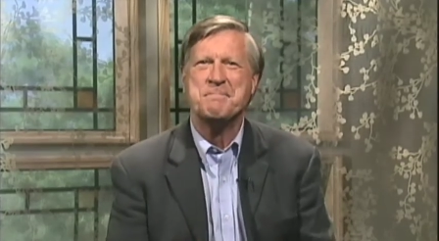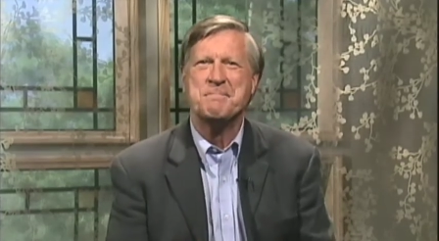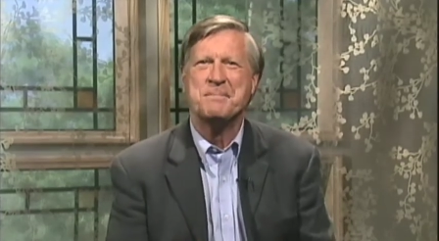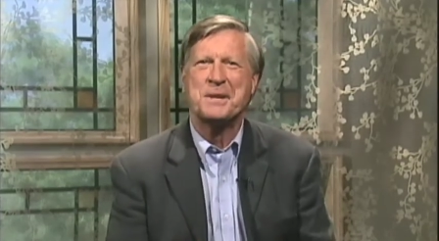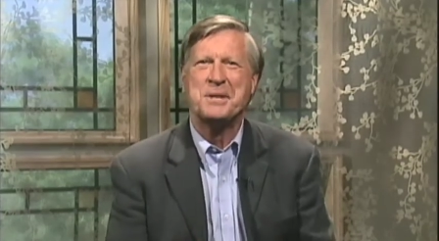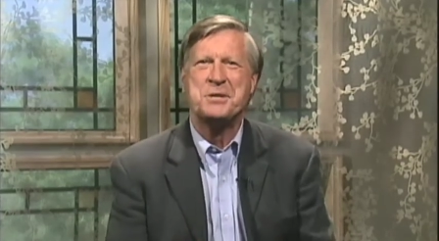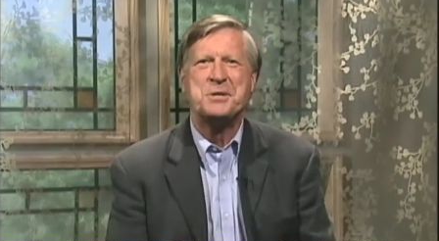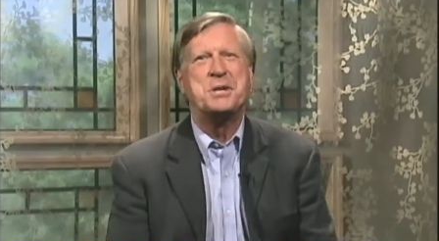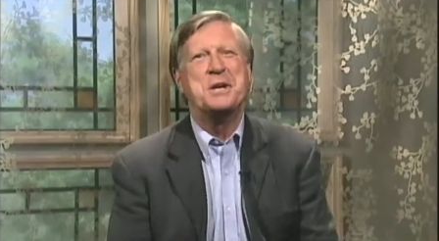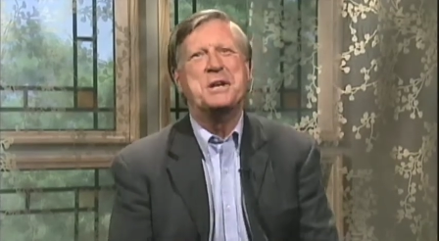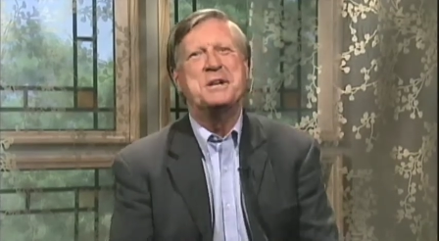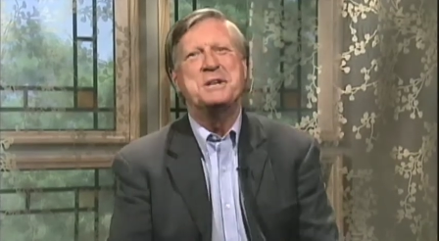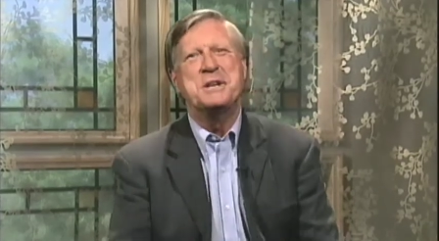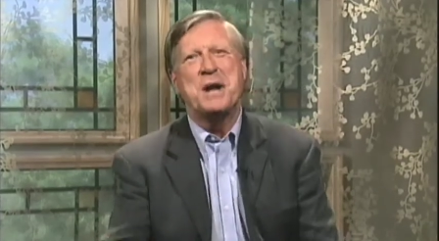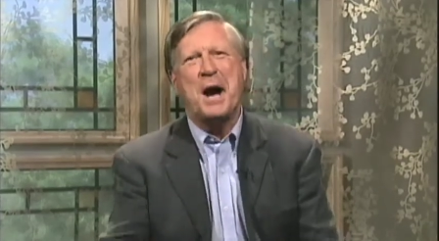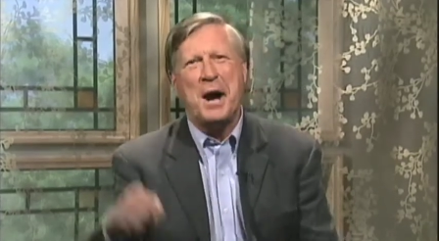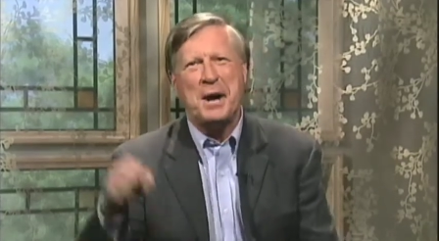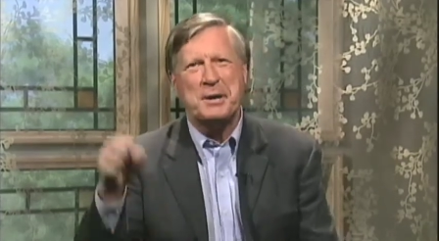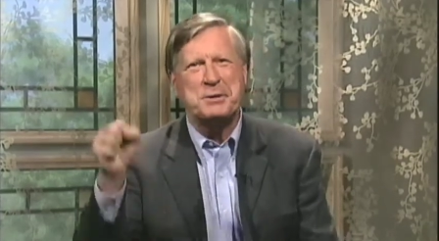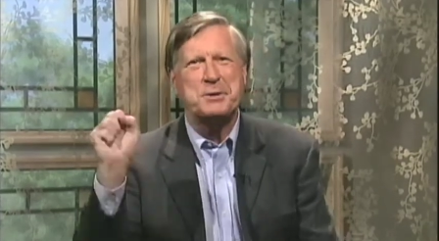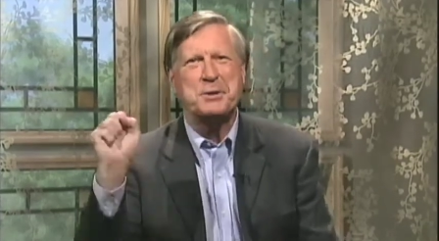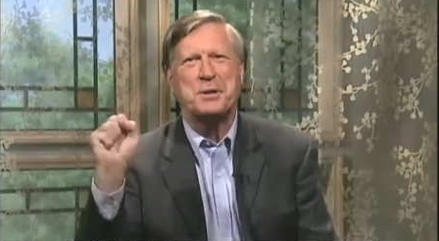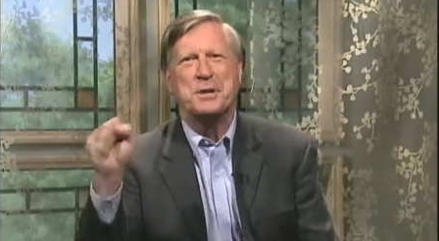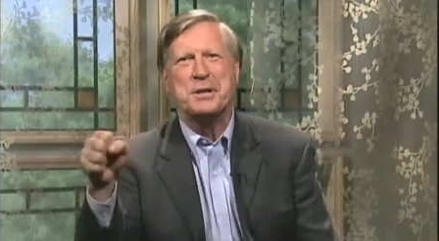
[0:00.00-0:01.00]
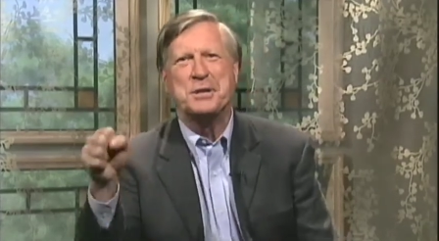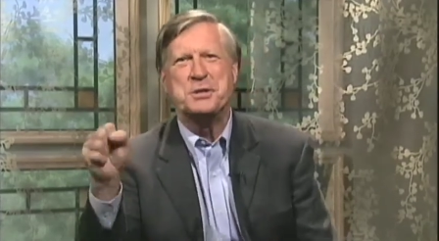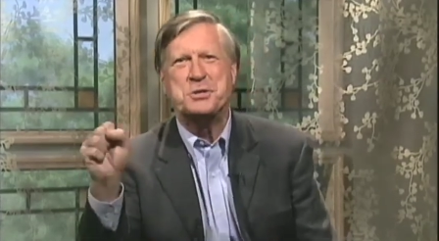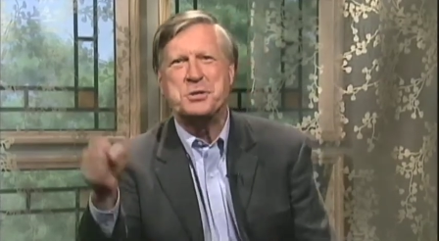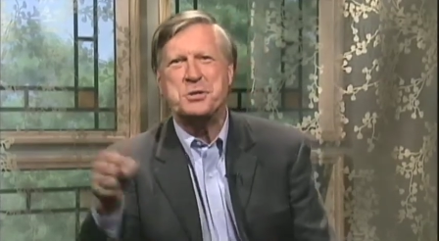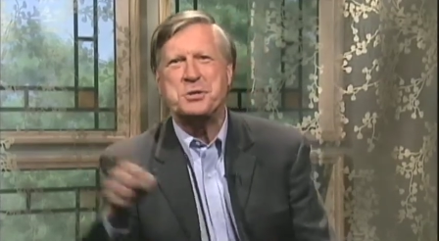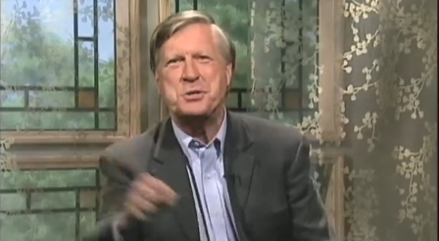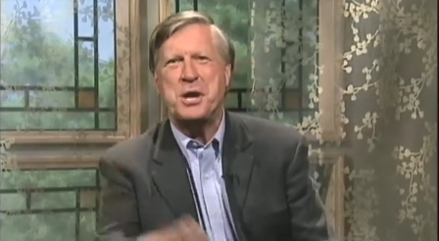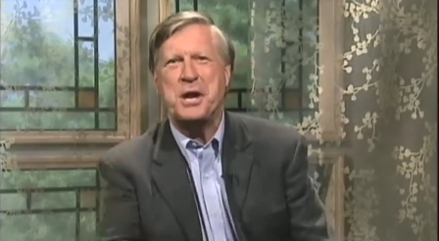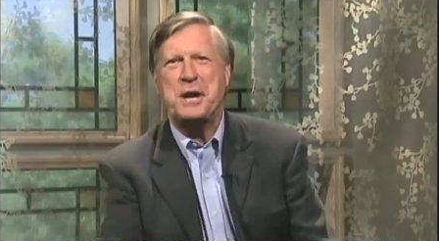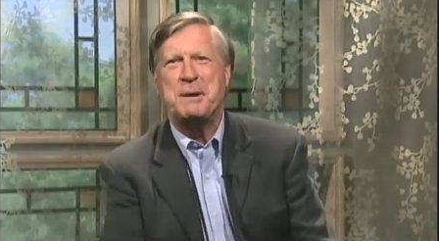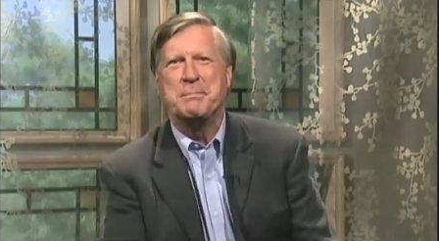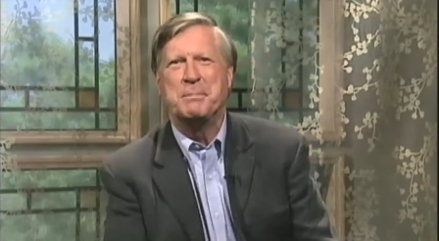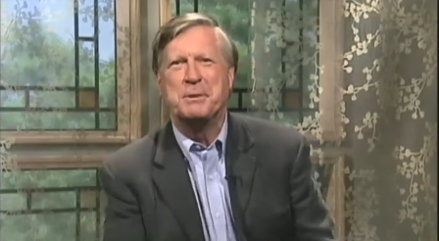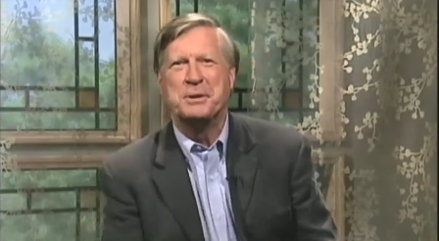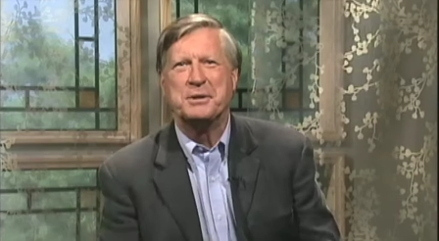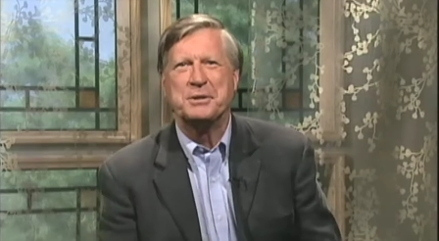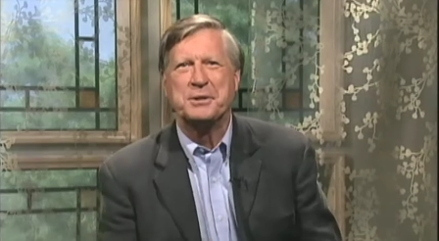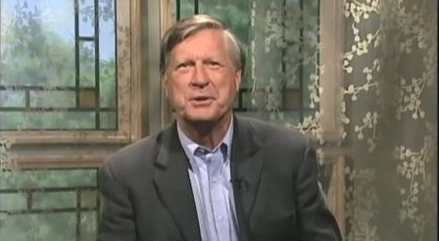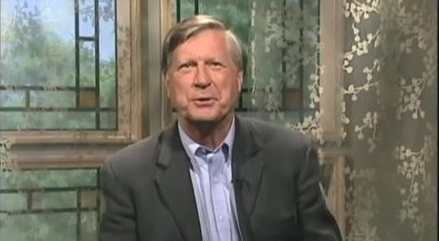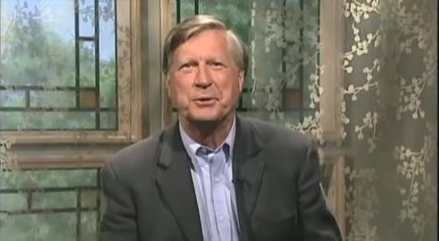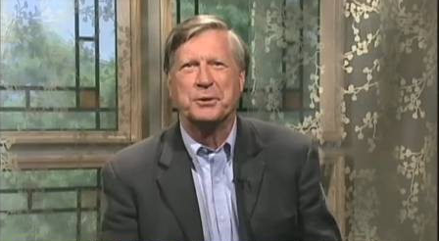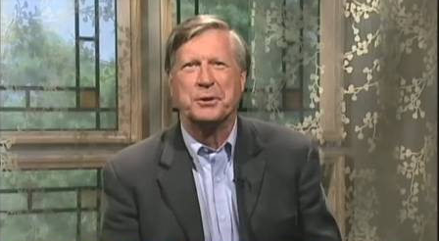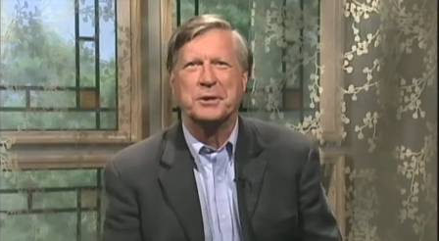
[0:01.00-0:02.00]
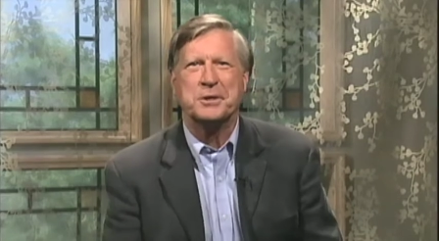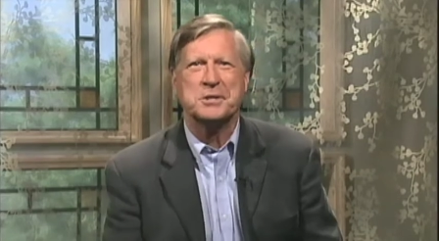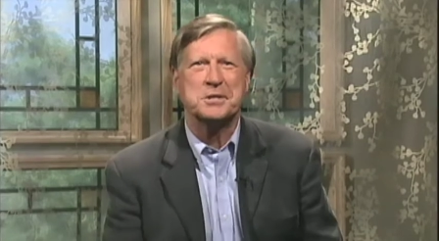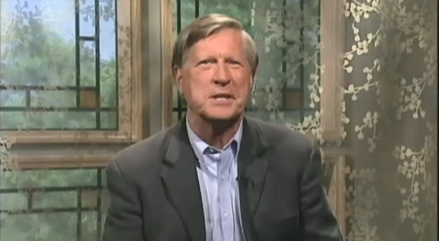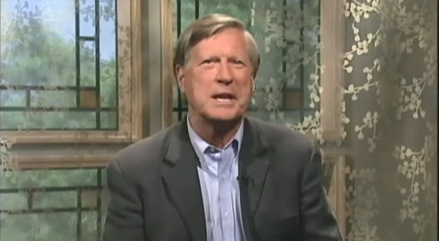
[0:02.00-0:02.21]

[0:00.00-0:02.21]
She knocked on his chamber doors,